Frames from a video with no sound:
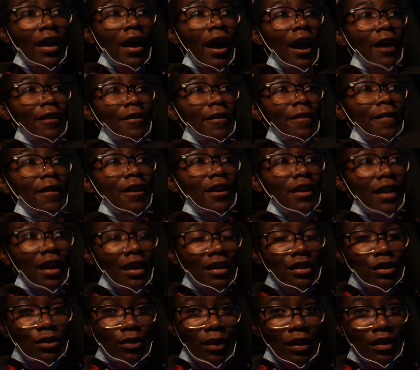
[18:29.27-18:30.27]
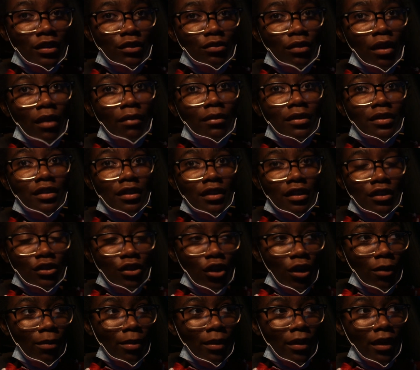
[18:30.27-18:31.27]
and then the next restaurant was in
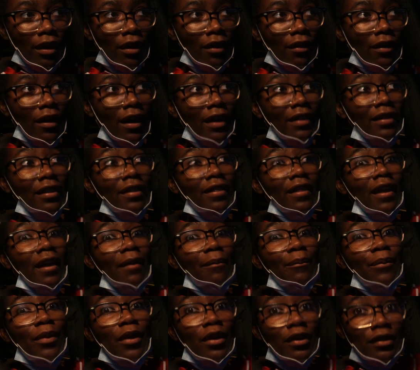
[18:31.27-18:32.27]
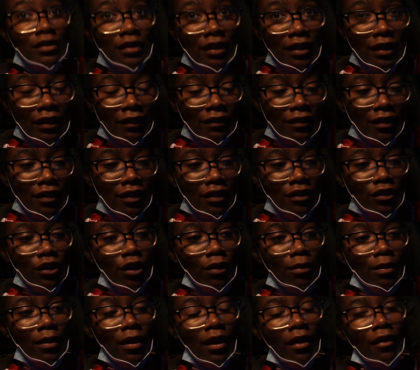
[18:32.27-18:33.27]
Etobicoke, and then that person lived in
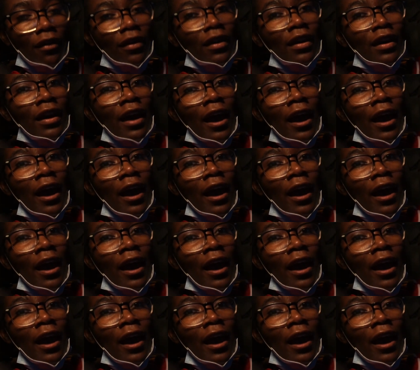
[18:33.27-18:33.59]
Etobicoke,